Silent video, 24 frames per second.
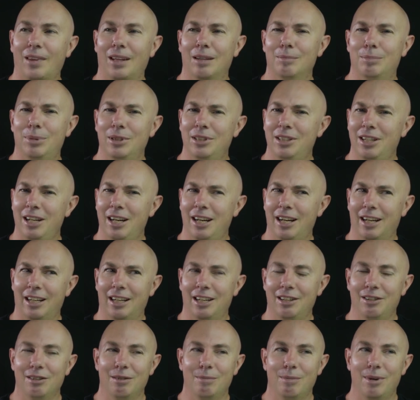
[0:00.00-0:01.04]
But yeah,
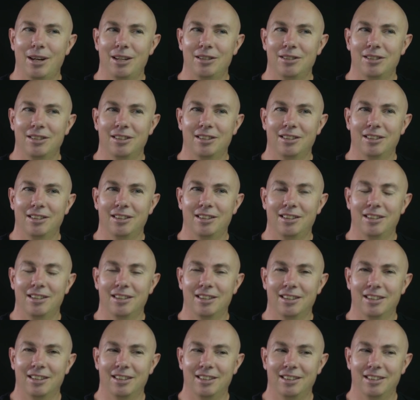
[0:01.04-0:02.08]
can you imagine
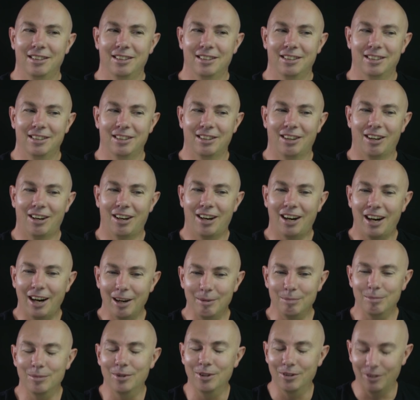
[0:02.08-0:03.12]
the
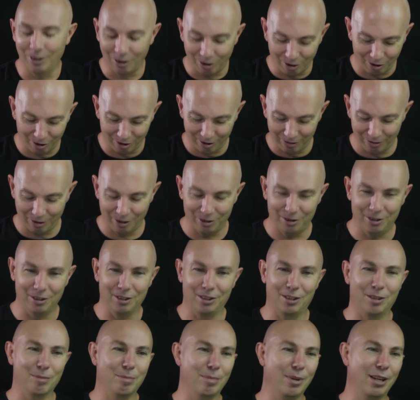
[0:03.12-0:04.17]
hype of a Conor versus
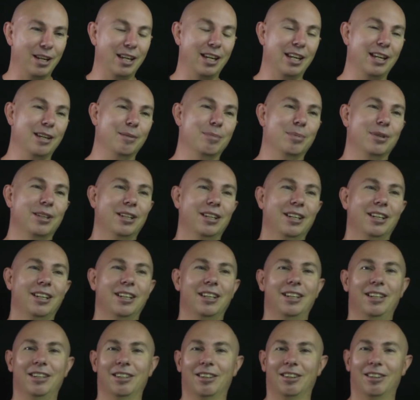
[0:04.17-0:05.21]
Khabib,
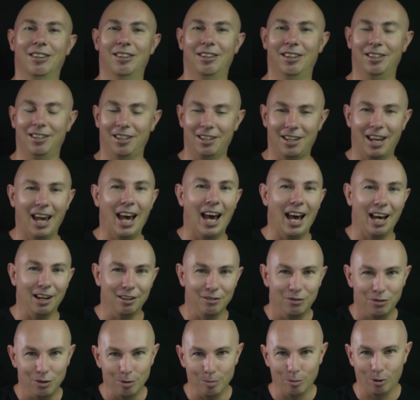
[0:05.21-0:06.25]
you know, and then you add a
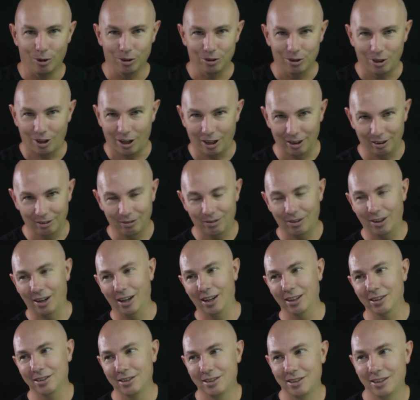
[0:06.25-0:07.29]
few more title
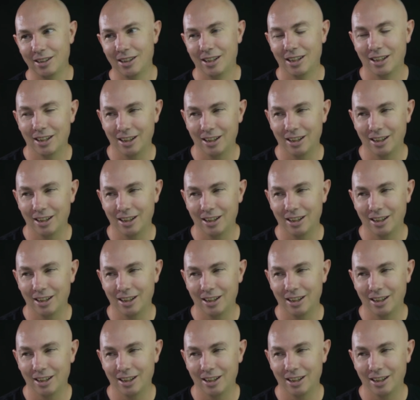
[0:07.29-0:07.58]
fights.